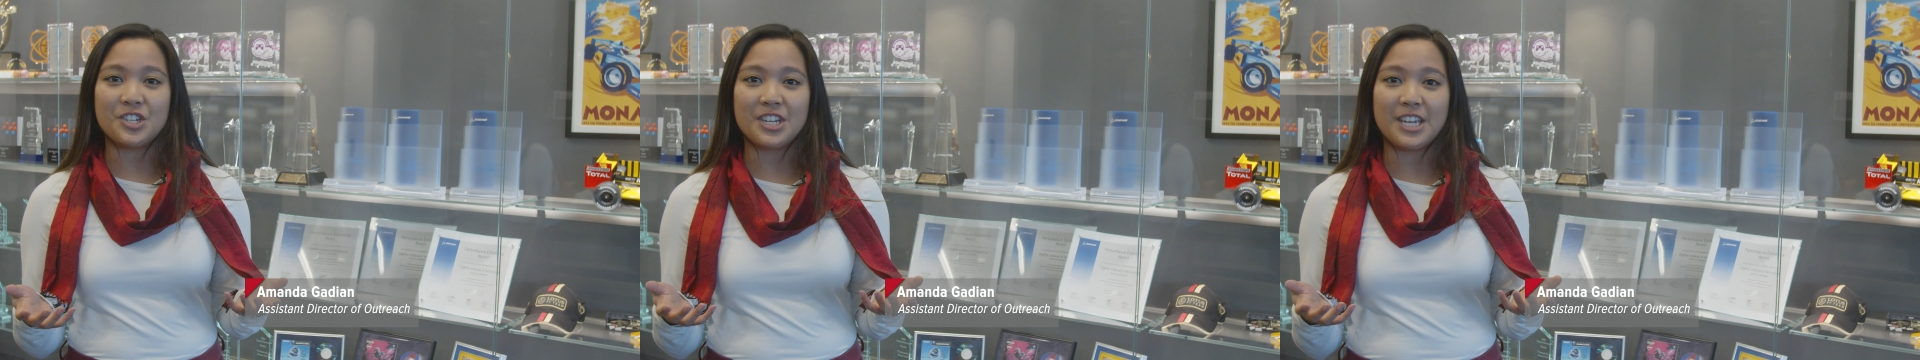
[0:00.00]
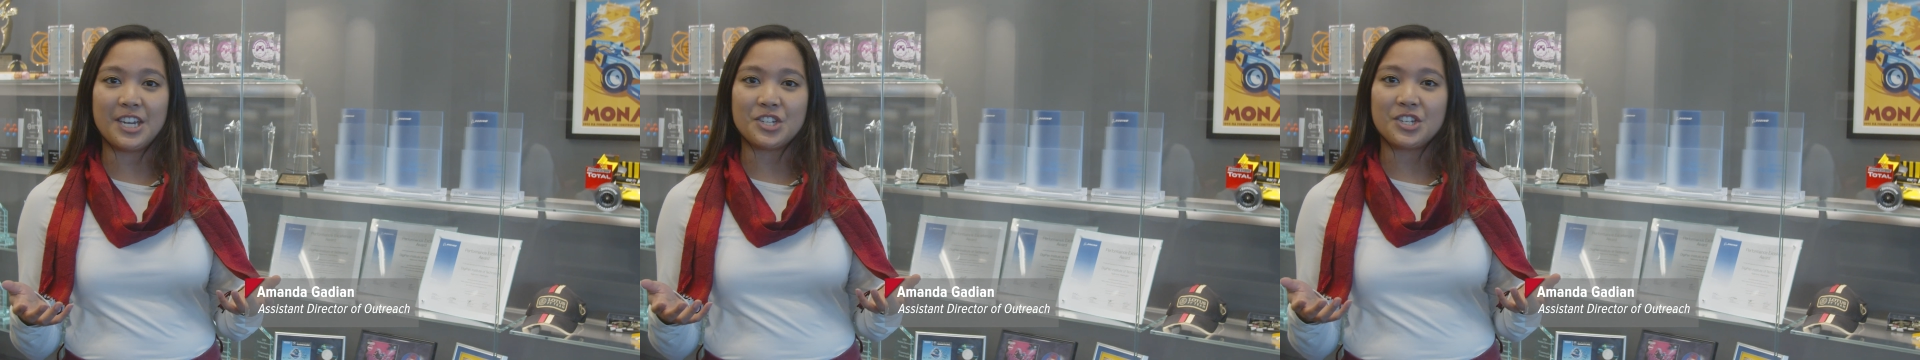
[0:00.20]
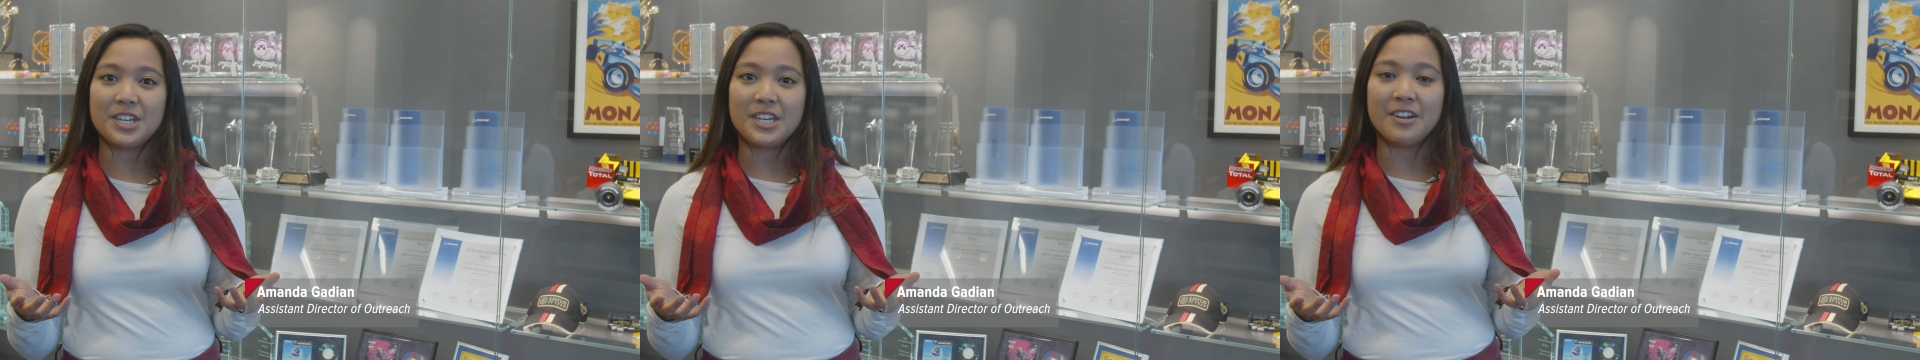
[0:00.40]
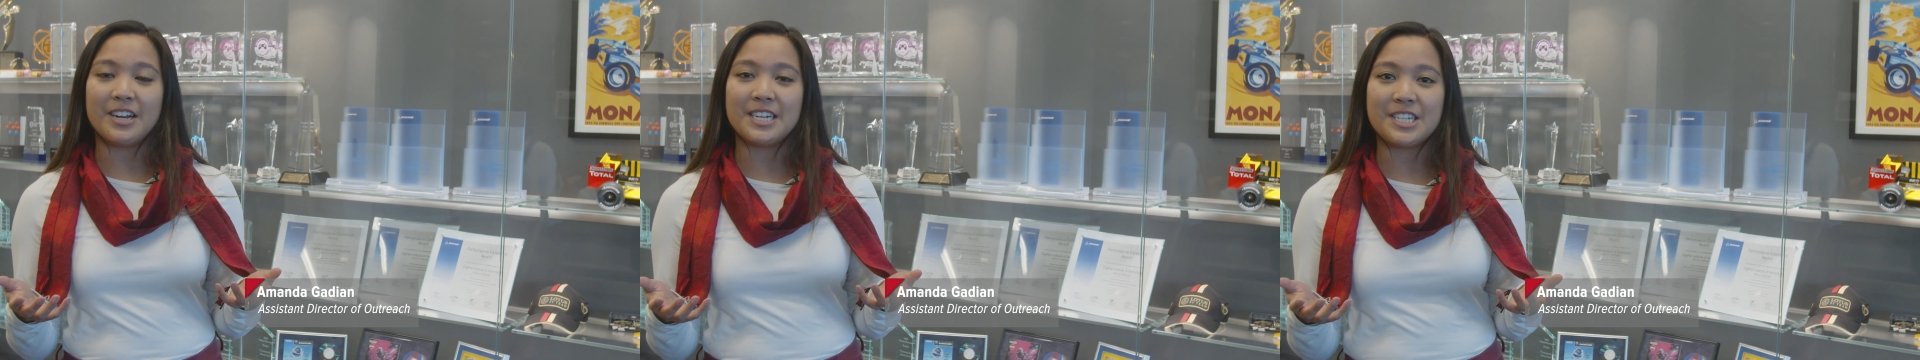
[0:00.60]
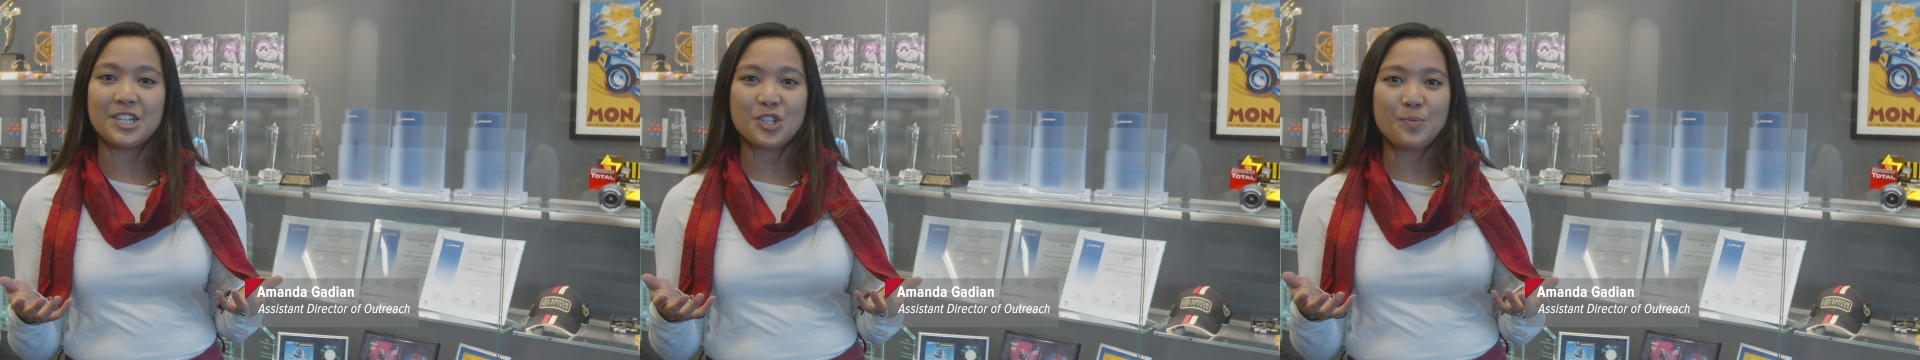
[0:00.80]
education here
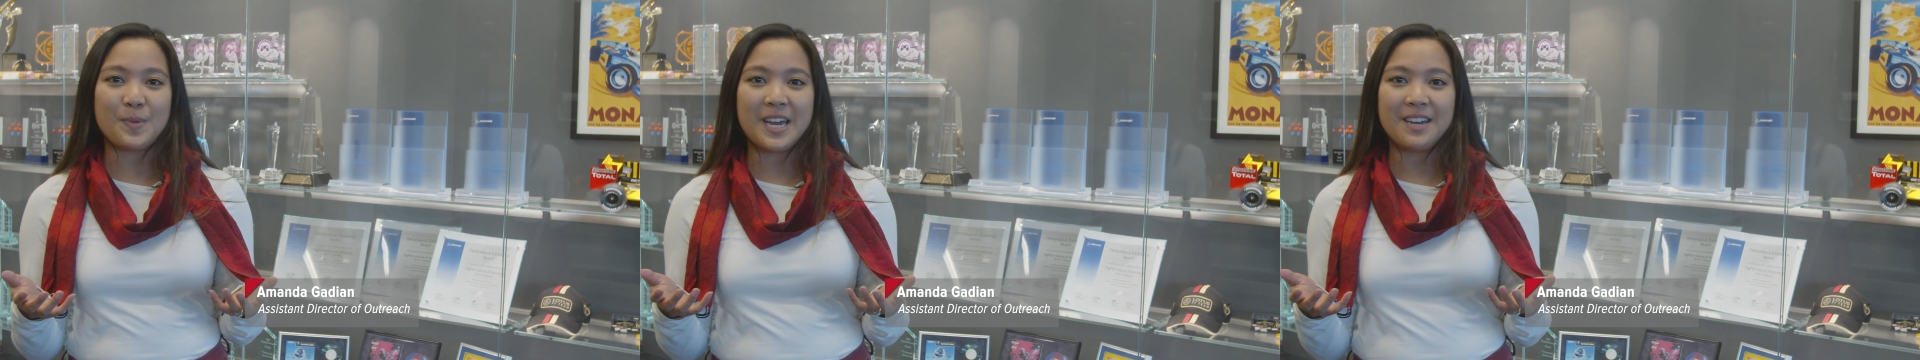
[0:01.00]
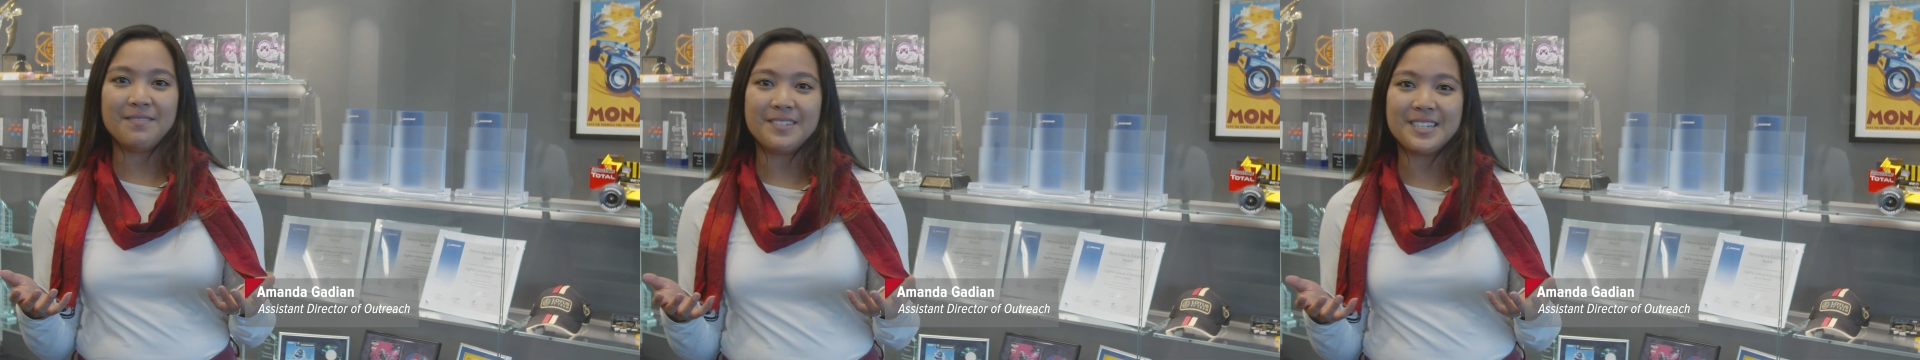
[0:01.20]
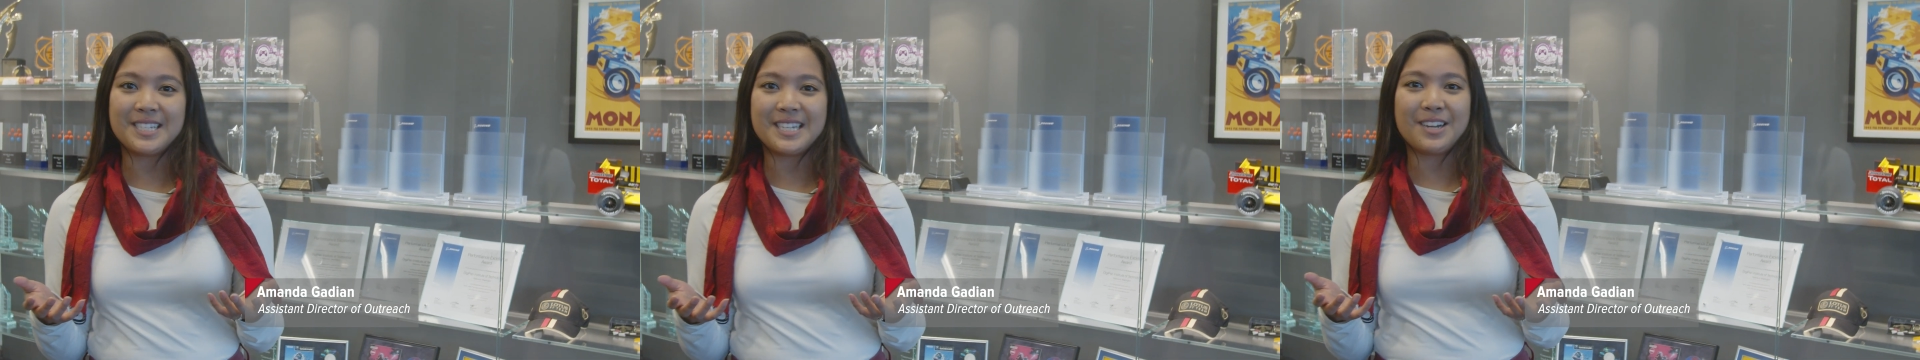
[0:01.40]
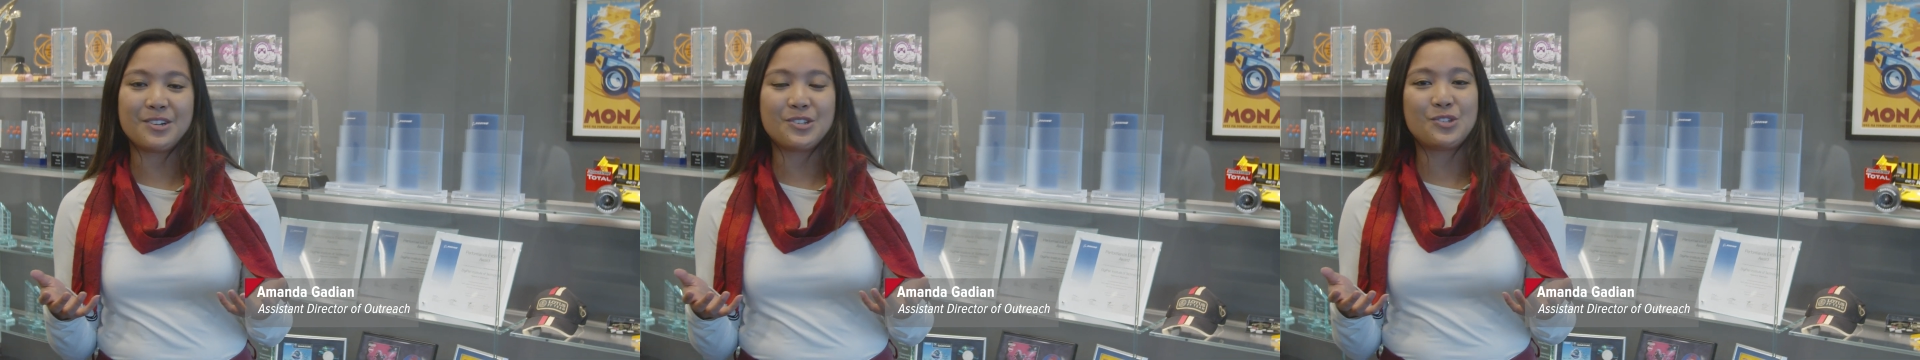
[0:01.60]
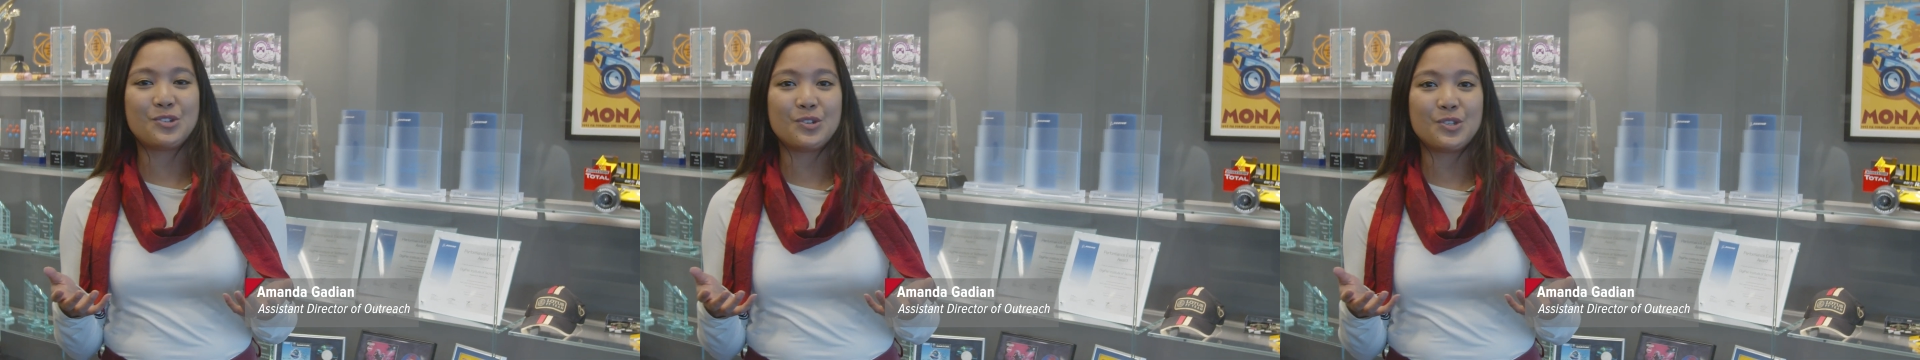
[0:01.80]
at DigiPen is that
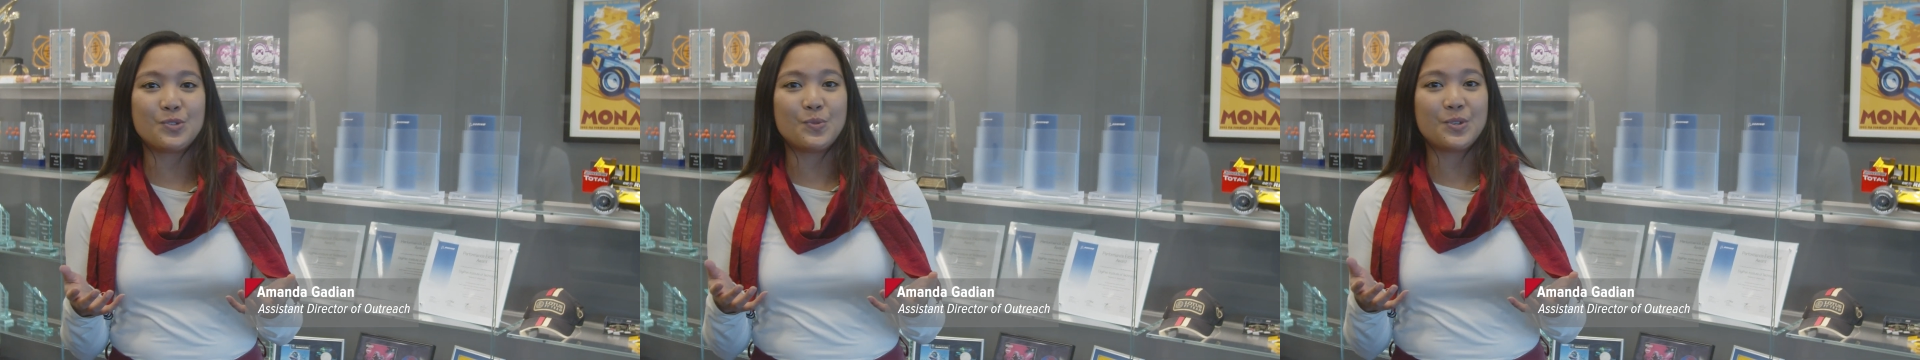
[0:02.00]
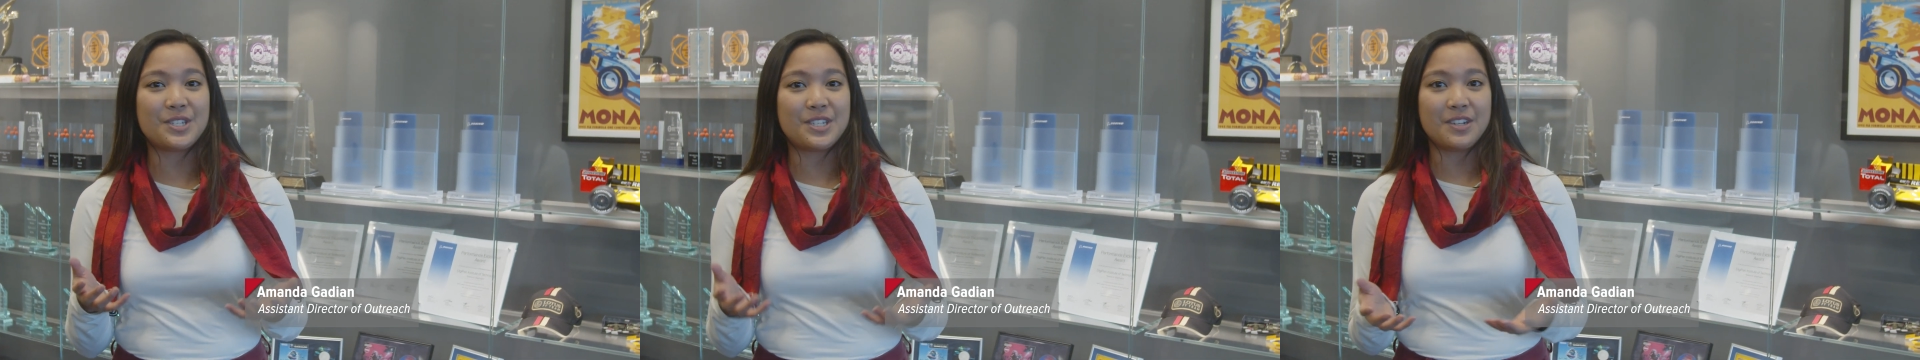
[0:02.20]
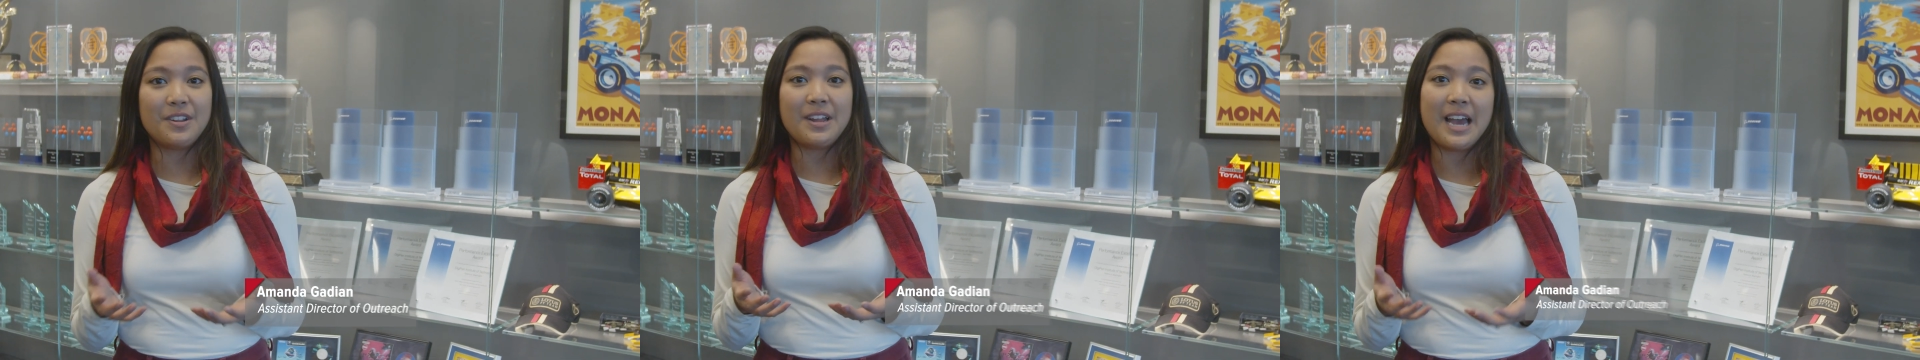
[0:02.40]
our students will still